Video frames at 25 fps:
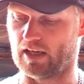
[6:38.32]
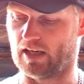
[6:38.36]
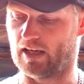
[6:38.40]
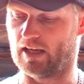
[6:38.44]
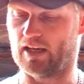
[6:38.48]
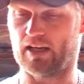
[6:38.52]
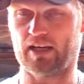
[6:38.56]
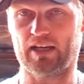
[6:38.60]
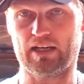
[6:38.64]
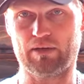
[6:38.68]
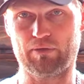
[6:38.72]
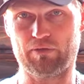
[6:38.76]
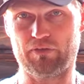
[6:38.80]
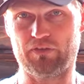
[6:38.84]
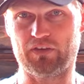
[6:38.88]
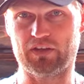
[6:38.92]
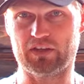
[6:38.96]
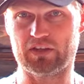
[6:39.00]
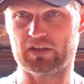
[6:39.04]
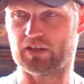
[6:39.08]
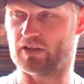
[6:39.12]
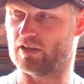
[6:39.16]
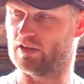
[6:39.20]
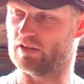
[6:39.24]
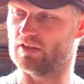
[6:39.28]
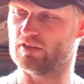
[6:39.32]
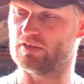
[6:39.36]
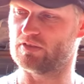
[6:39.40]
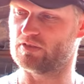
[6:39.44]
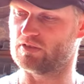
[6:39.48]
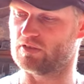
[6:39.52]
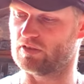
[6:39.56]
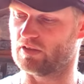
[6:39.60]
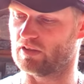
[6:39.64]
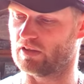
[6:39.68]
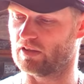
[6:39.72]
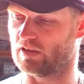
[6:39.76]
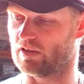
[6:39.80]
Another thing
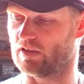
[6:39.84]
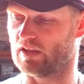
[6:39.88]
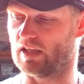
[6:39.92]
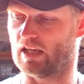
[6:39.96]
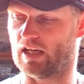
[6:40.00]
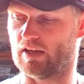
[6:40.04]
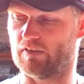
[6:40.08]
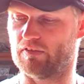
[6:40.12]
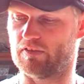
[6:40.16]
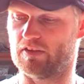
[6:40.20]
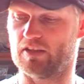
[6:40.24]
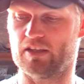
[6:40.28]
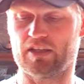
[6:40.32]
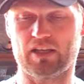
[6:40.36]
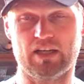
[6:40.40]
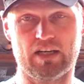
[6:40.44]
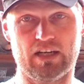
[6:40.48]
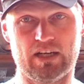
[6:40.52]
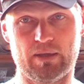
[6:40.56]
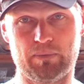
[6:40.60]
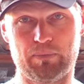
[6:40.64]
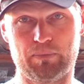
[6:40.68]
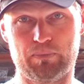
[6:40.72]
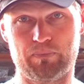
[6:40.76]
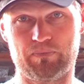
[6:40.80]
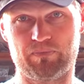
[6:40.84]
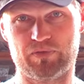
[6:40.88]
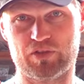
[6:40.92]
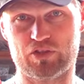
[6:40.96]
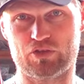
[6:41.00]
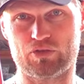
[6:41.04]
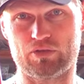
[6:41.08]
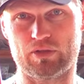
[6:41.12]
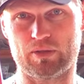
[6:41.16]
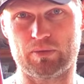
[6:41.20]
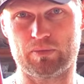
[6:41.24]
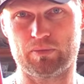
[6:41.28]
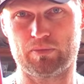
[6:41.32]
is you have the
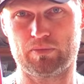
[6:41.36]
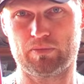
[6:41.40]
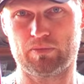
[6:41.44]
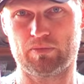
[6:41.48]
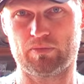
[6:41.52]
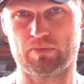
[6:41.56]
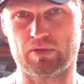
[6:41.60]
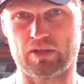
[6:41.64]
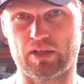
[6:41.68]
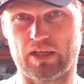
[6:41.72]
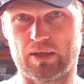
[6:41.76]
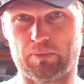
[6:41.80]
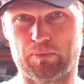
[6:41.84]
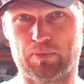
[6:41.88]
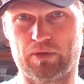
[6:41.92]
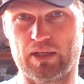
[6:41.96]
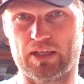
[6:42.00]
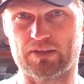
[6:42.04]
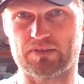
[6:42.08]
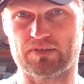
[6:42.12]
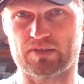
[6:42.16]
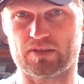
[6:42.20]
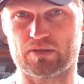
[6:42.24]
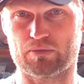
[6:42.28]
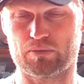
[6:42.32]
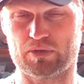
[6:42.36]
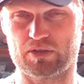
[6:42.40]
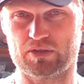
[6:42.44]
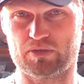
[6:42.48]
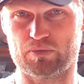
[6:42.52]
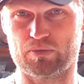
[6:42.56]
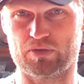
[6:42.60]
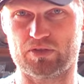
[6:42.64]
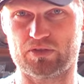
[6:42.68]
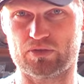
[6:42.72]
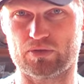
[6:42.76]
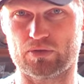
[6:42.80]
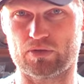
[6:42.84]
trim and plastic
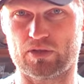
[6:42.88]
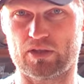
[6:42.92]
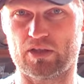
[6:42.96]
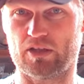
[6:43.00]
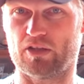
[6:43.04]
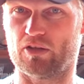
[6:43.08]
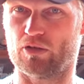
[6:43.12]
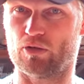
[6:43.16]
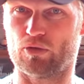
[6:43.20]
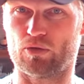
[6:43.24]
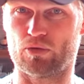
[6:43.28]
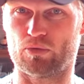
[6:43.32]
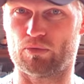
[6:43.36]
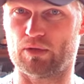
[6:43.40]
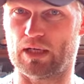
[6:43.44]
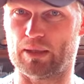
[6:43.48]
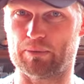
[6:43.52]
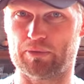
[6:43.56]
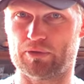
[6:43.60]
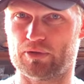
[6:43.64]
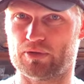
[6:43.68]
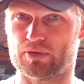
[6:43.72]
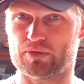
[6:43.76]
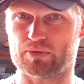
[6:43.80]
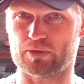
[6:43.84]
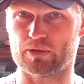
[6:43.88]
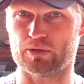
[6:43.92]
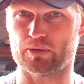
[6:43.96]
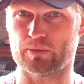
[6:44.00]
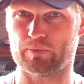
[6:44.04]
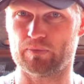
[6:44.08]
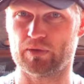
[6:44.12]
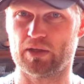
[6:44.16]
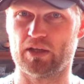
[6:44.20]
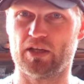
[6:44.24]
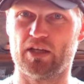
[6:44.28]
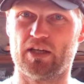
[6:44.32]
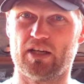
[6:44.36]
restorer or rubber as
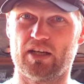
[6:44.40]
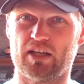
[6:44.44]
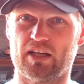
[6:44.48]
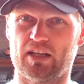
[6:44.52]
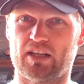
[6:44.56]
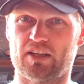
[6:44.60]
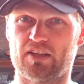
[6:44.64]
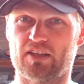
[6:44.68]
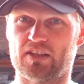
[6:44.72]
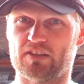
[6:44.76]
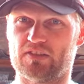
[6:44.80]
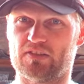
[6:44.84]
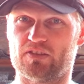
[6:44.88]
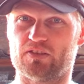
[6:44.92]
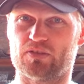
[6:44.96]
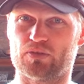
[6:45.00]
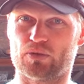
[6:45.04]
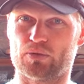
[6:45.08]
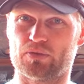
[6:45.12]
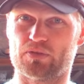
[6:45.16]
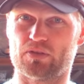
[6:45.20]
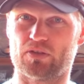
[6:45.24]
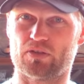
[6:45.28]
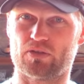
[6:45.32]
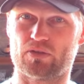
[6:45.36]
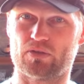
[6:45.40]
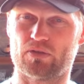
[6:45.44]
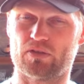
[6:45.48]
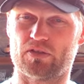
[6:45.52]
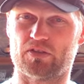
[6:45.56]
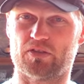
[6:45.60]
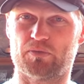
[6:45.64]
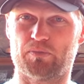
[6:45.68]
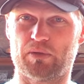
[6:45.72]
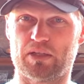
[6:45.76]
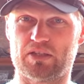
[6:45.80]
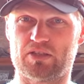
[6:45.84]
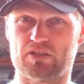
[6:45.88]
well. This is also good,
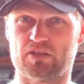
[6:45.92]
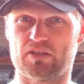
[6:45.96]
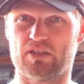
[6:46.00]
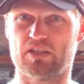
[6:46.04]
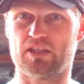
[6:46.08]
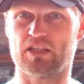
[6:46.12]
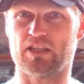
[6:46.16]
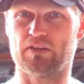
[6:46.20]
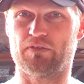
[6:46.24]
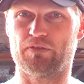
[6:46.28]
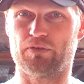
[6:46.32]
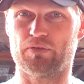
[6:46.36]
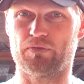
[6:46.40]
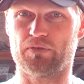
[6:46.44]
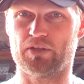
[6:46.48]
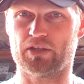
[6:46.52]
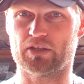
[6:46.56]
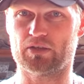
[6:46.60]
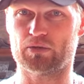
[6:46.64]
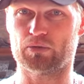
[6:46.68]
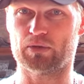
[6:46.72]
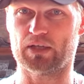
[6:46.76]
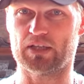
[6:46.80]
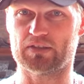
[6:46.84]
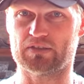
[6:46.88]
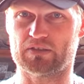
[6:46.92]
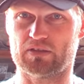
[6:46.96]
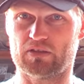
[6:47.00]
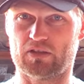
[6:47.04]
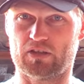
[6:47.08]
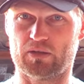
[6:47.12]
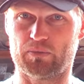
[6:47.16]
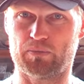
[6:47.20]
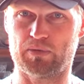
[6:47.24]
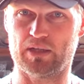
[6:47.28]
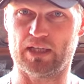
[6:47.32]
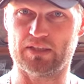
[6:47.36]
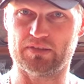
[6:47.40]
especially if your vehicle has a
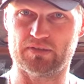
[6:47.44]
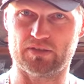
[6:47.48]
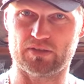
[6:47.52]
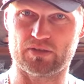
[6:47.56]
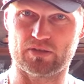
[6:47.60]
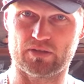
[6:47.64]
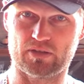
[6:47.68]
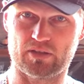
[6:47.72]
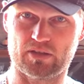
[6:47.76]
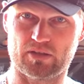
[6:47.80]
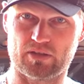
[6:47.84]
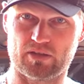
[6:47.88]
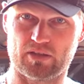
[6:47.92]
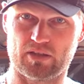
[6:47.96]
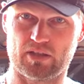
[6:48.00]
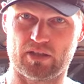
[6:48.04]
lot of plastic on it